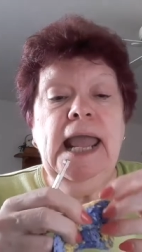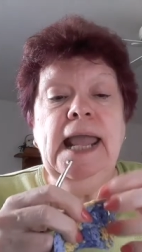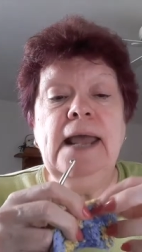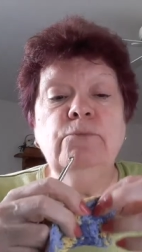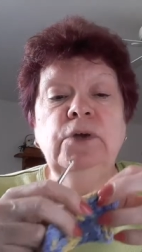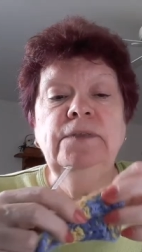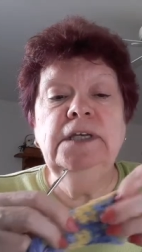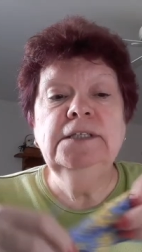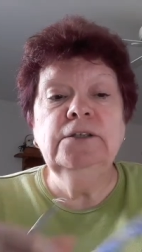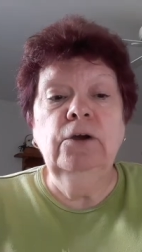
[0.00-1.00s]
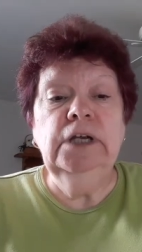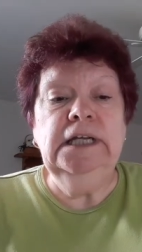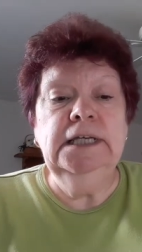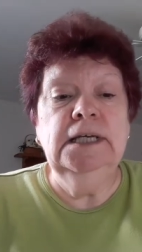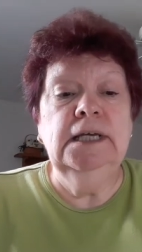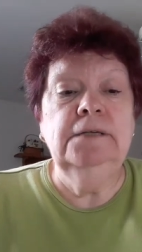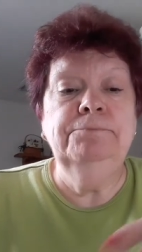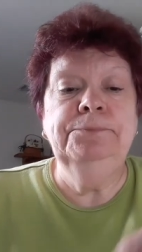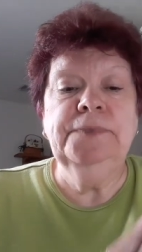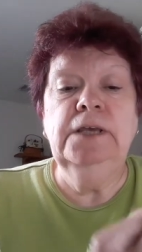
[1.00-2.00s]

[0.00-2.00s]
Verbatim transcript: And when these are in,